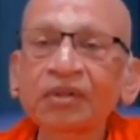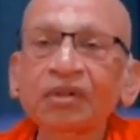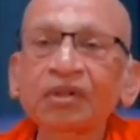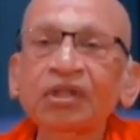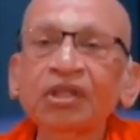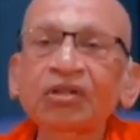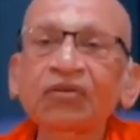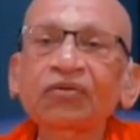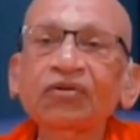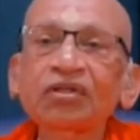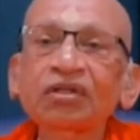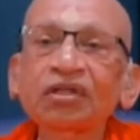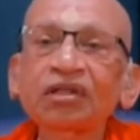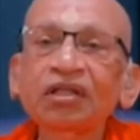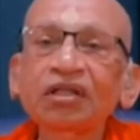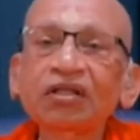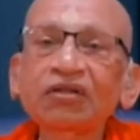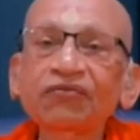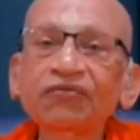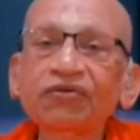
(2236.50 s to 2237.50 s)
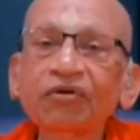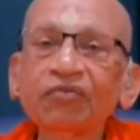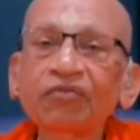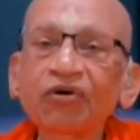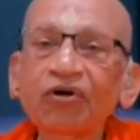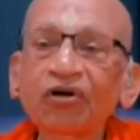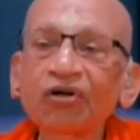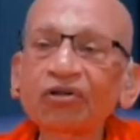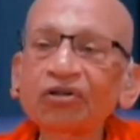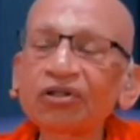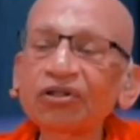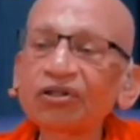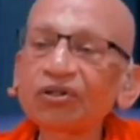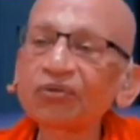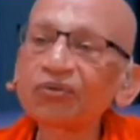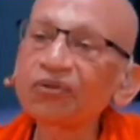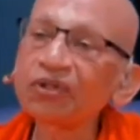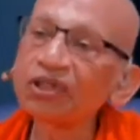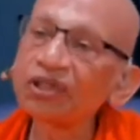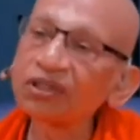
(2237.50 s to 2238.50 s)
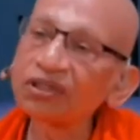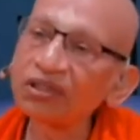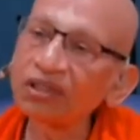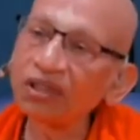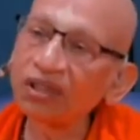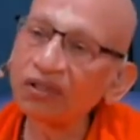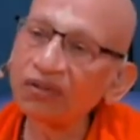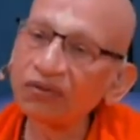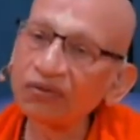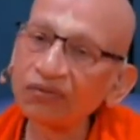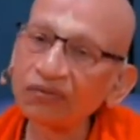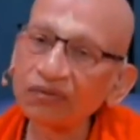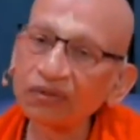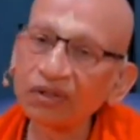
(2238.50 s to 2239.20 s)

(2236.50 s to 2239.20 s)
He was relieved from all the duties now.